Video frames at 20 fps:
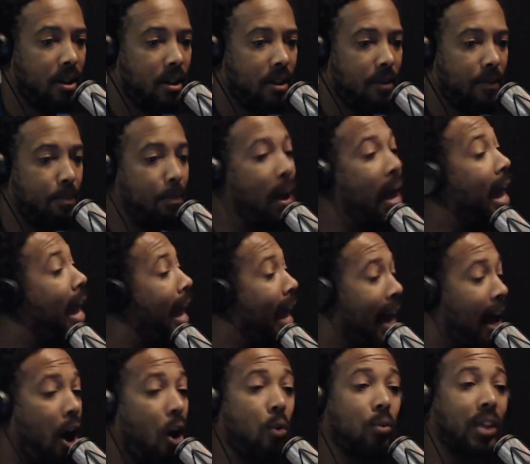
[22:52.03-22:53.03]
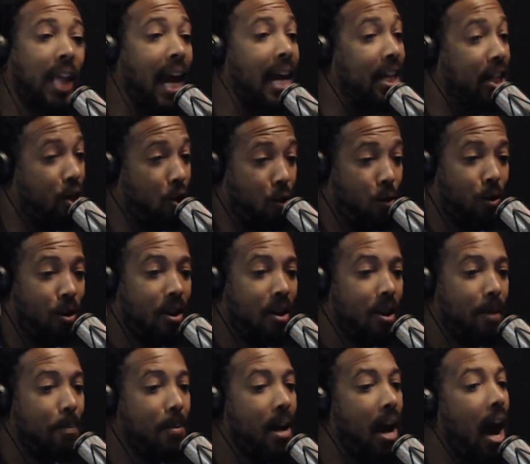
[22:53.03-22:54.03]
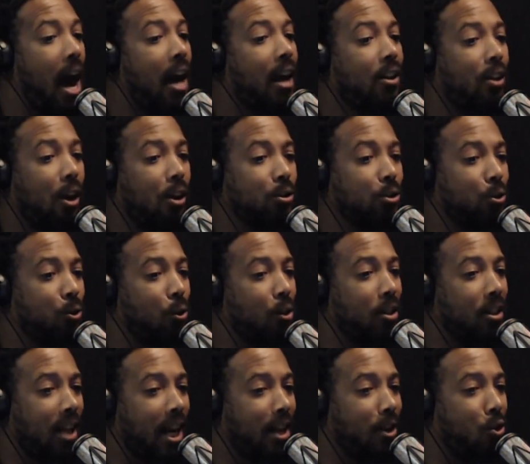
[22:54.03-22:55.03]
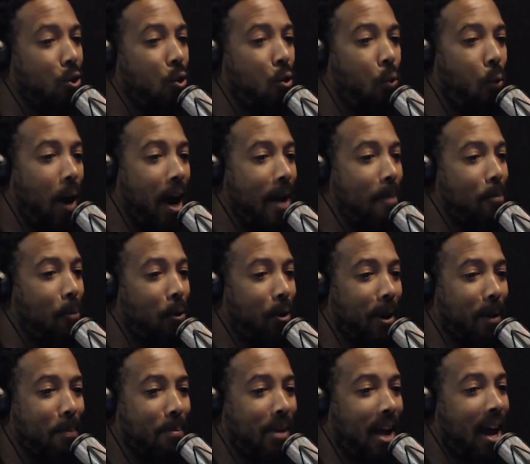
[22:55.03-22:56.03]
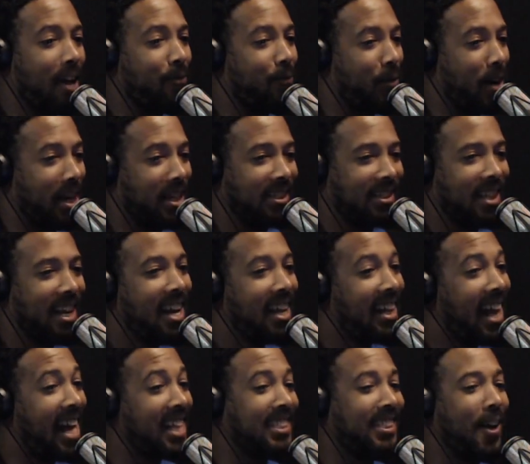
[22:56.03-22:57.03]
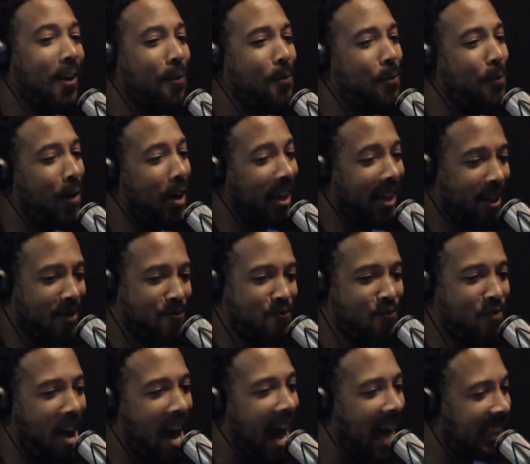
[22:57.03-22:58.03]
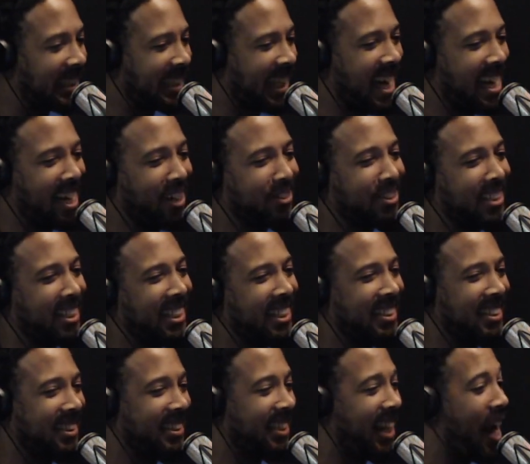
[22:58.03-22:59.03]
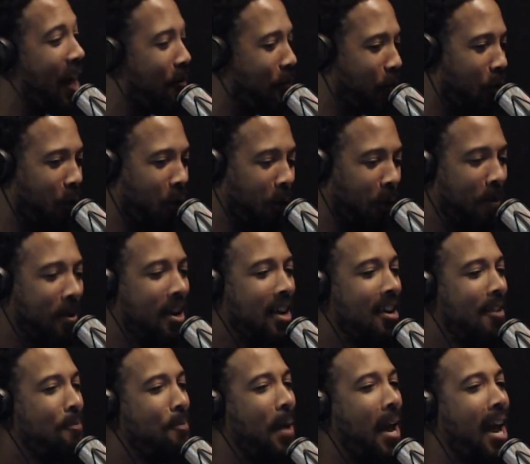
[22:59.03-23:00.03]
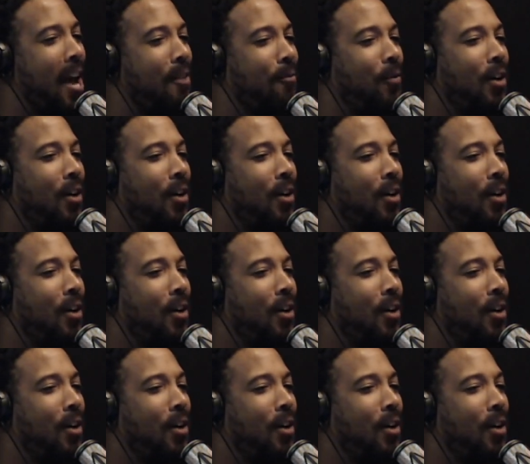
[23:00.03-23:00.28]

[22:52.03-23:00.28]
Man, oh, thank you. Behind closed doors, they do way more than blackface. That's a fucking fact. Shout out to the chat room. Man,